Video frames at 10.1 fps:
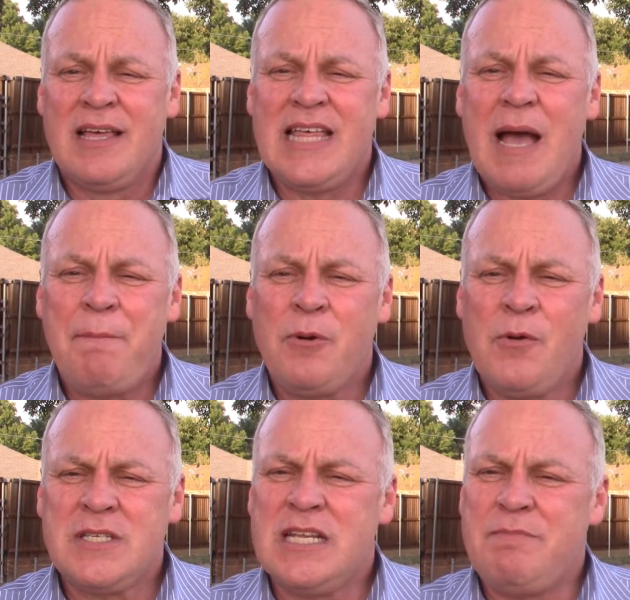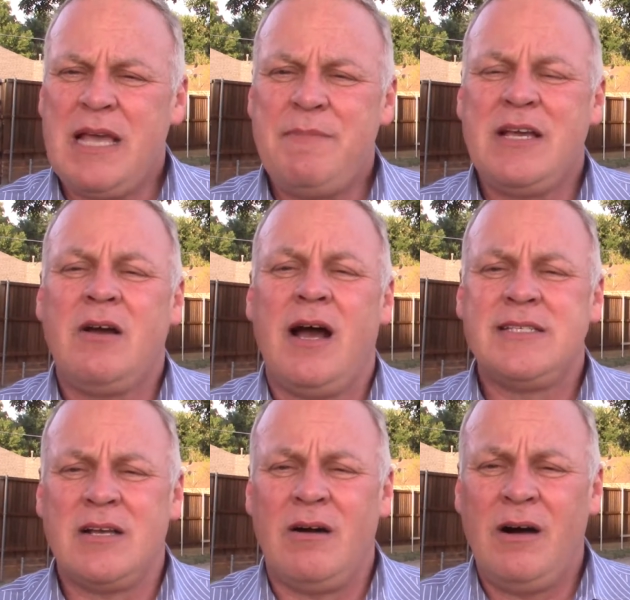That person may be
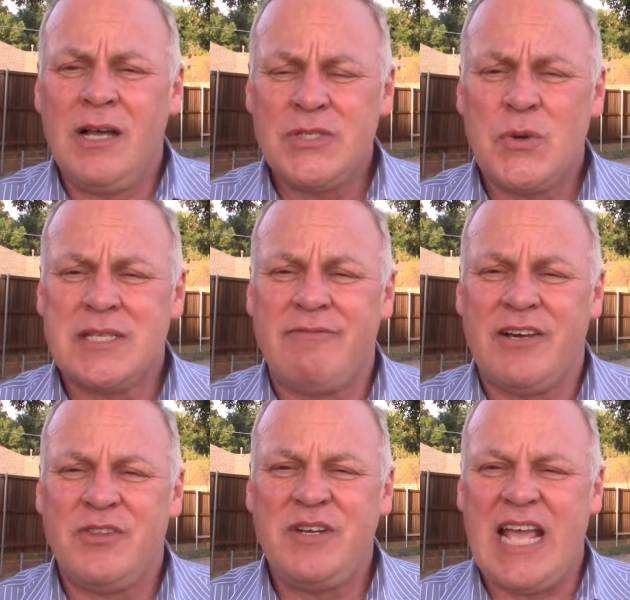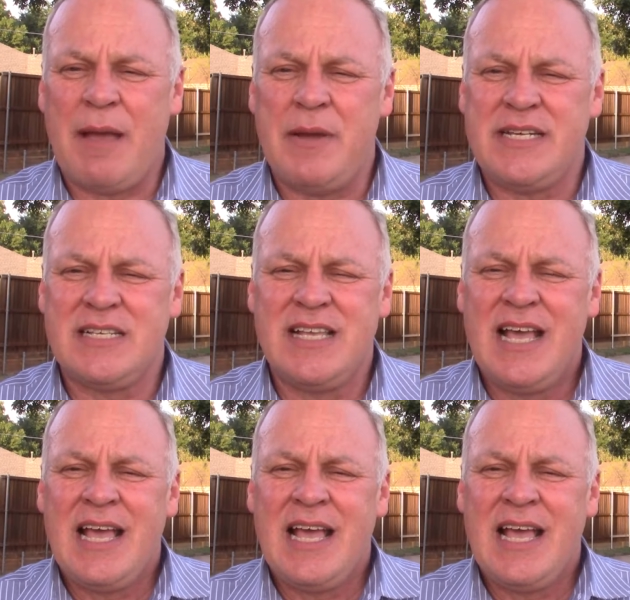causing all sorts of other damages,